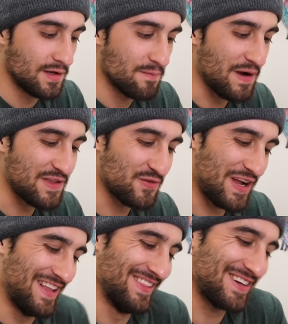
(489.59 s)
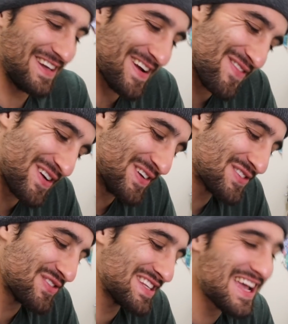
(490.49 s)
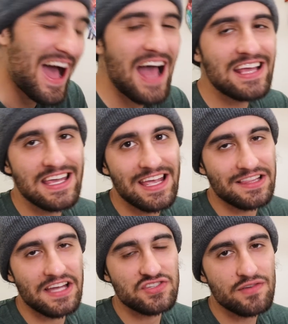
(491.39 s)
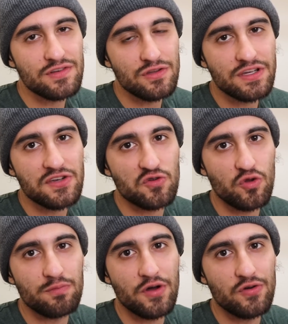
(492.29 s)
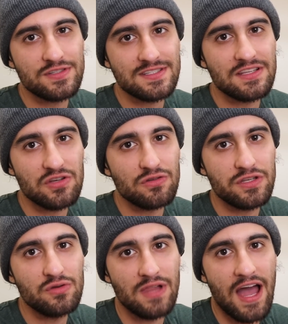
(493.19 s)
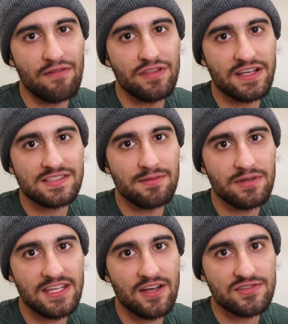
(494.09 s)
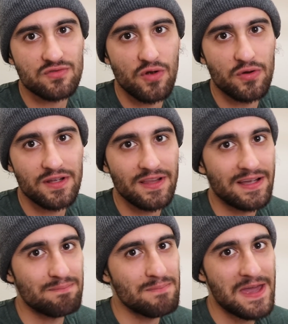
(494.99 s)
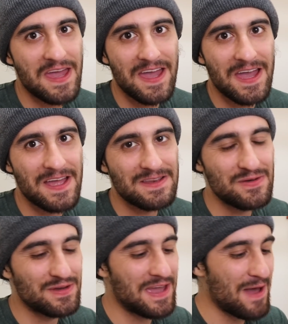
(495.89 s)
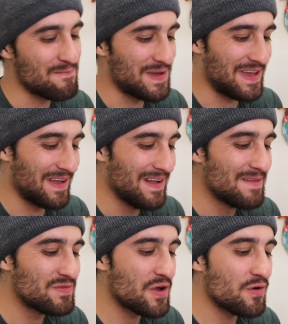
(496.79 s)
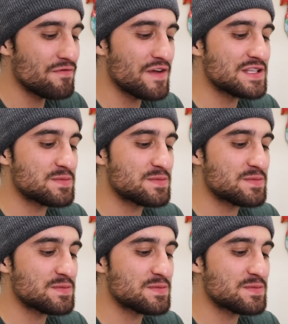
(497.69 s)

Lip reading: By the way, looking at my old tweets, I can't lie. Do you ever look at your old posts and you laugh like somebody else wrote it? Like, man, you get me. No offense,